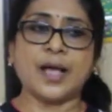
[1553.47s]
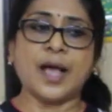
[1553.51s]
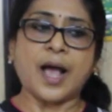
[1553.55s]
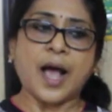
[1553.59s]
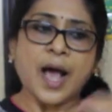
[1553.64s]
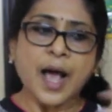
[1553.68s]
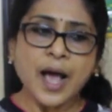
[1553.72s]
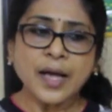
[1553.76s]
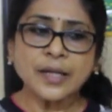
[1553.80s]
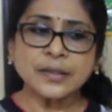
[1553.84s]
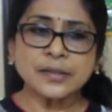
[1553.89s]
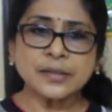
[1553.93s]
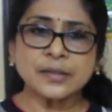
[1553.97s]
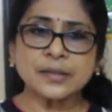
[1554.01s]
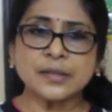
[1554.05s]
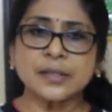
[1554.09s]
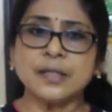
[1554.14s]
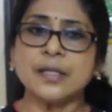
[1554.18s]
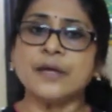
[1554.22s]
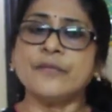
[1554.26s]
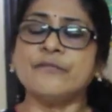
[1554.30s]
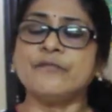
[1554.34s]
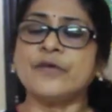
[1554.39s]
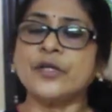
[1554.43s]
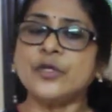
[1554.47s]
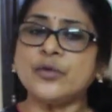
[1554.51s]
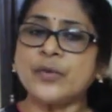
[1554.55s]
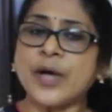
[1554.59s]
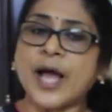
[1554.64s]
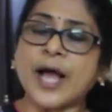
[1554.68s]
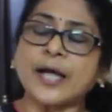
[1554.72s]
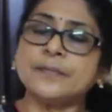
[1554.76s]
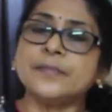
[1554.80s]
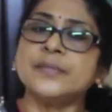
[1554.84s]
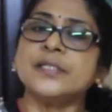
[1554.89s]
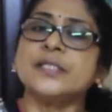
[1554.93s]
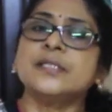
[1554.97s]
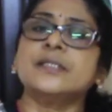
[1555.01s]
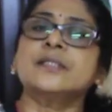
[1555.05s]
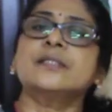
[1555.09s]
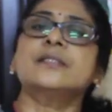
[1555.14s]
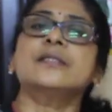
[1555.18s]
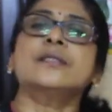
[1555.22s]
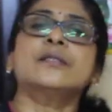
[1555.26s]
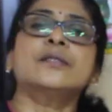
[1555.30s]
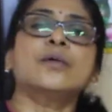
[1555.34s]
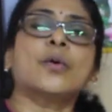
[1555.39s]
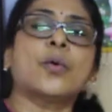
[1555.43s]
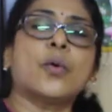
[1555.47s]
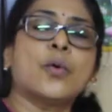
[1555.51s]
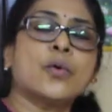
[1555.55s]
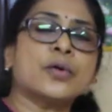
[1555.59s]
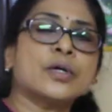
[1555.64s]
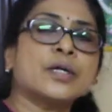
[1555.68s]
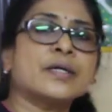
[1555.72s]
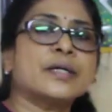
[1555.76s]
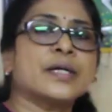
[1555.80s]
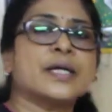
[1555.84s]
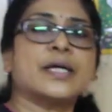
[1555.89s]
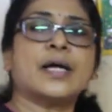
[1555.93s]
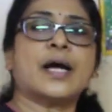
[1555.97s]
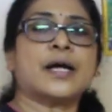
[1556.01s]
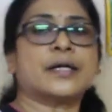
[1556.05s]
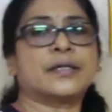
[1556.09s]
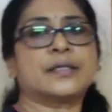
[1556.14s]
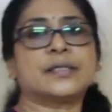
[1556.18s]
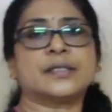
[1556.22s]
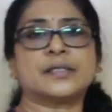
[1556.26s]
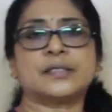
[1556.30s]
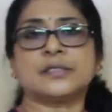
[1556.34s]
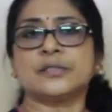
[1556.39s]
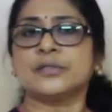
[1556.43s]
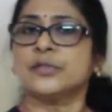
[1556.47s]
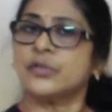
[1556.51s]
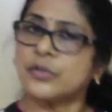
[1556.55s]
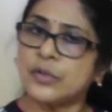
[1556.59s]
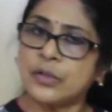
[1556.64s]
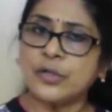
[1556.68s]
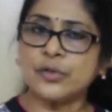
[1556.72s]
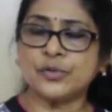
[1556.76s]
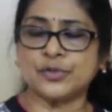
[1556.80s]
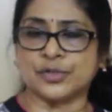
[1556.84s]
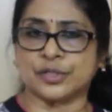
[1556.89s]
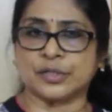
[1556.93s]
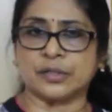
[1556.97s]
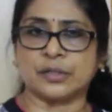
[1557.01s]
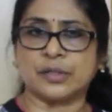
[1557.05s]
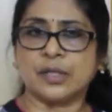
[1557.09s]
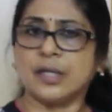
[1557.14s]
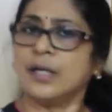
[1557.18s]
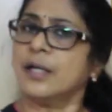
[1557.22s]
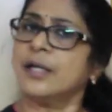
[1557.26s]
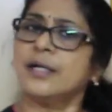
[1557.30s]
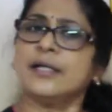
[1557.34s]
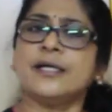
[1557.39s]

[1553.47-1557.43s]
And when you administer the oral rehydration solution,